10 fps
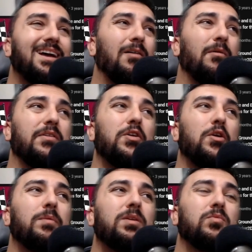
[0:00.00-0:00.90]
However,
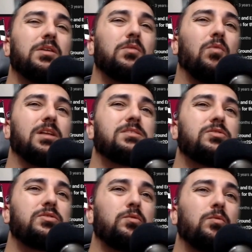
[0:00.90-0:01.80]
nobody really wants
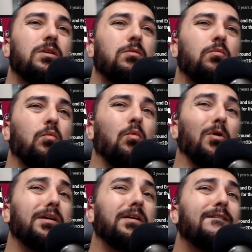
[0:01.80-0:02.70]
to
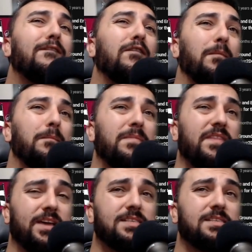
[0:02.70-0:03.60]
work from
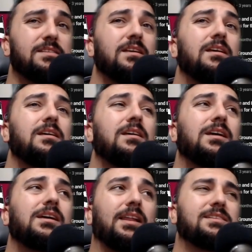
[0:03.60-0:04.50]
this
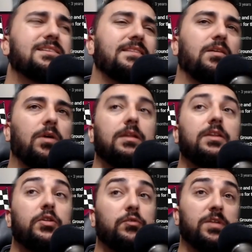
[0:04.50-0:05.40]
kind of scene. They want
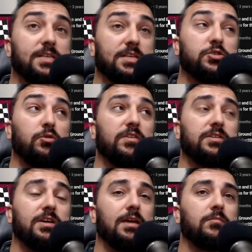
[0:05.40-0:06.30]
to do this, enjoy their
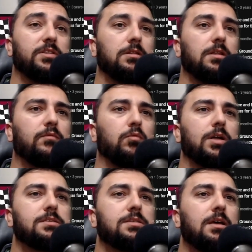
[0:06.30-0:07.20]
time with their loved ones.